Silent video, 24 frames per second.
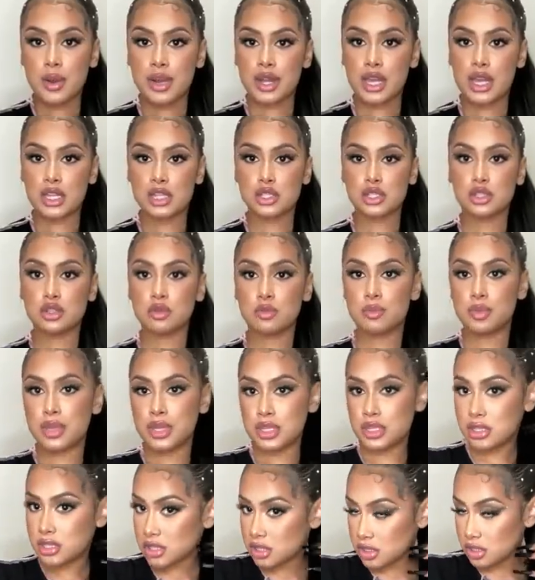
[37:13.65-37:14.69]
already got 2
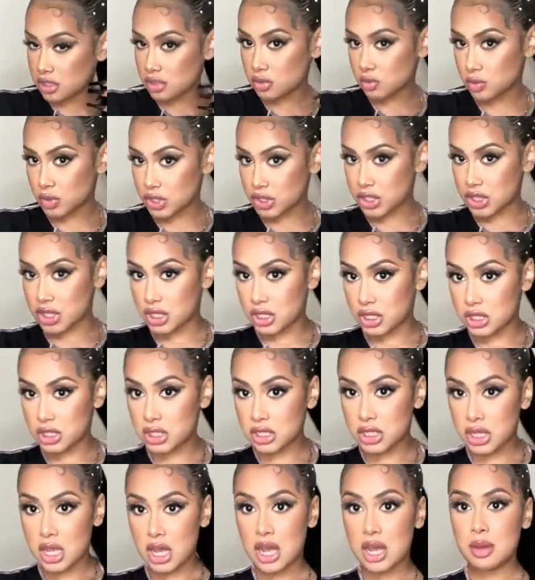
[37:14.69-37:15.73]
pieces, which the
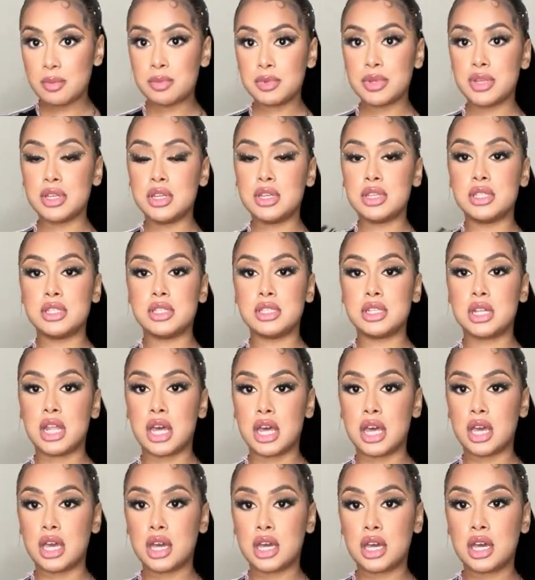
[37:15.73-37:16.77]
top is
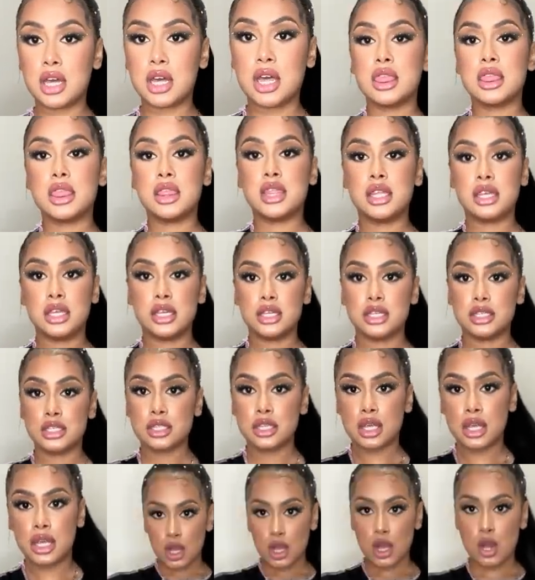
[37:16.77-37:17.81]
like this
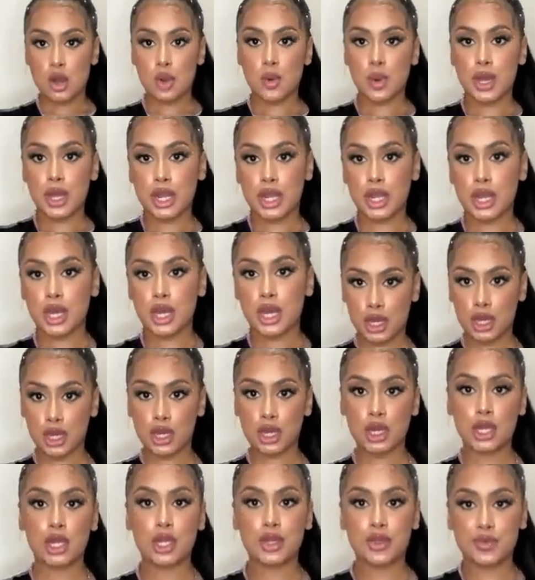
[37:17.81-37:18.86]
going
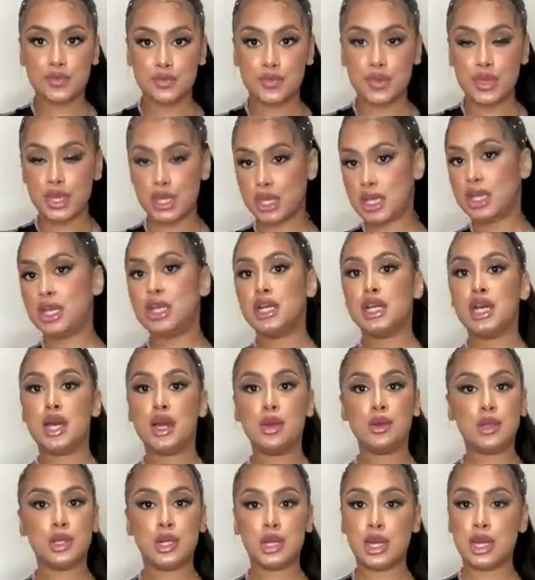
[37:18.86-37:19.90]
cut, V-cut, I
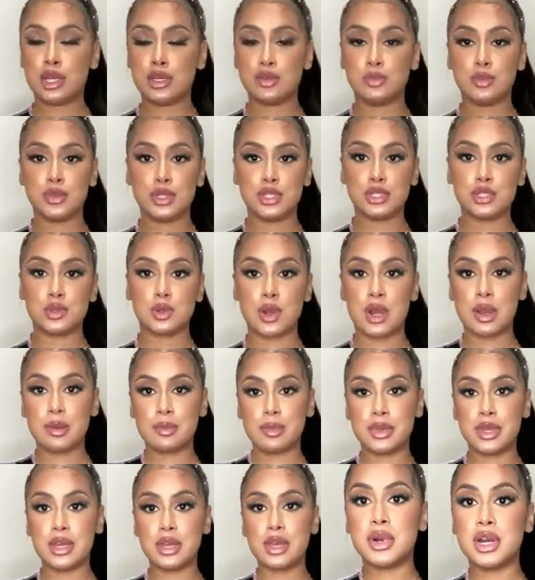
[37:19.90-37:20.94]
don't know how you would
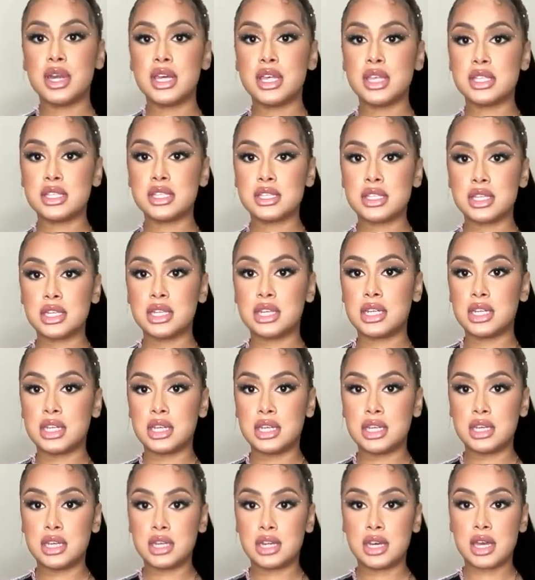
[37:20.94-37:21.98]
describe it, but it's
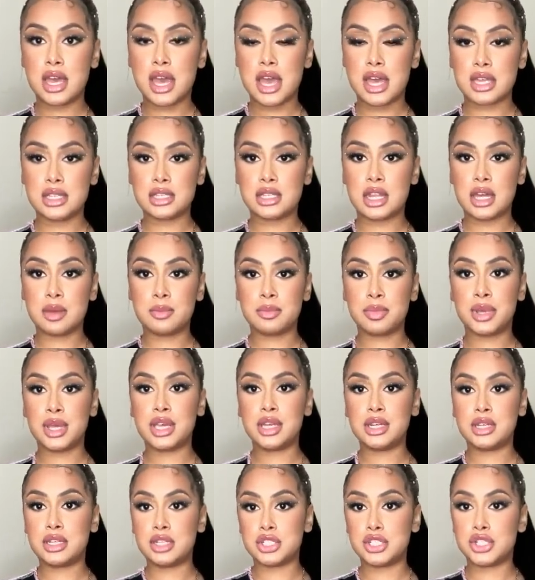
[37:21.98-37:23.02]
Aaliyah. It has like
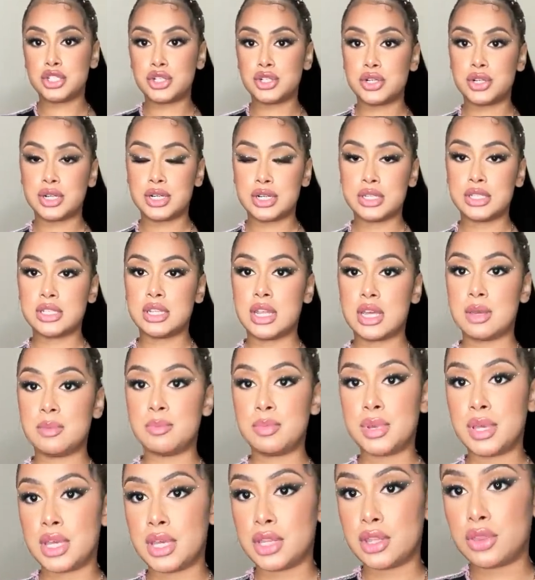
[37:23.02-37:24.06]
pink distress, like
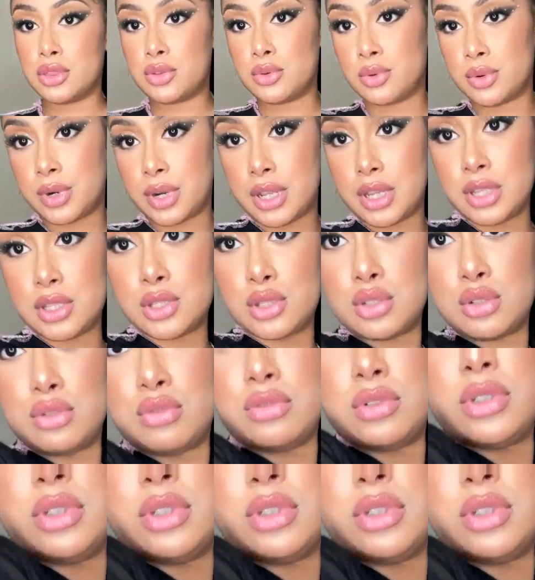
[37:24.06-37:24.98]
pink thread to